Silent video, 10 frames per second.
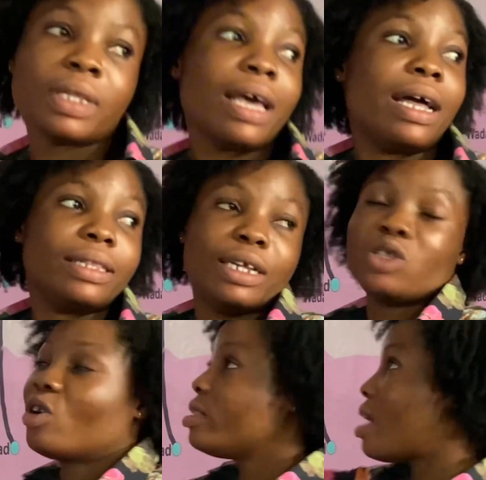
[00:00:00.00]
and the
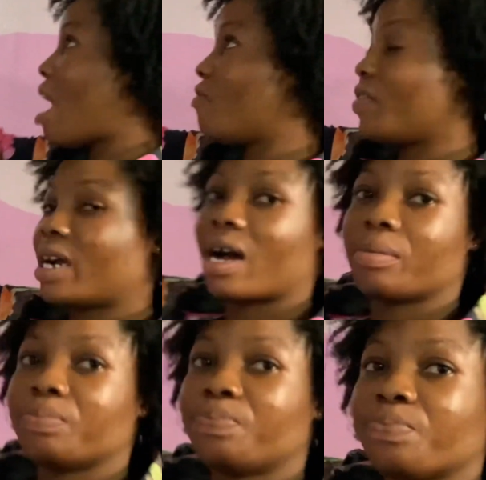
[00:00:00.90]
North Africa,
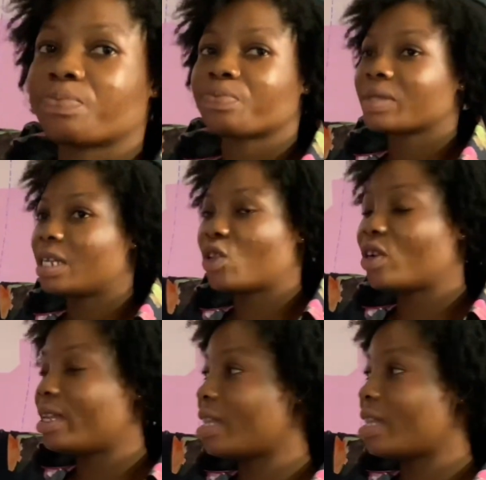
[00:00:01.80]
the northern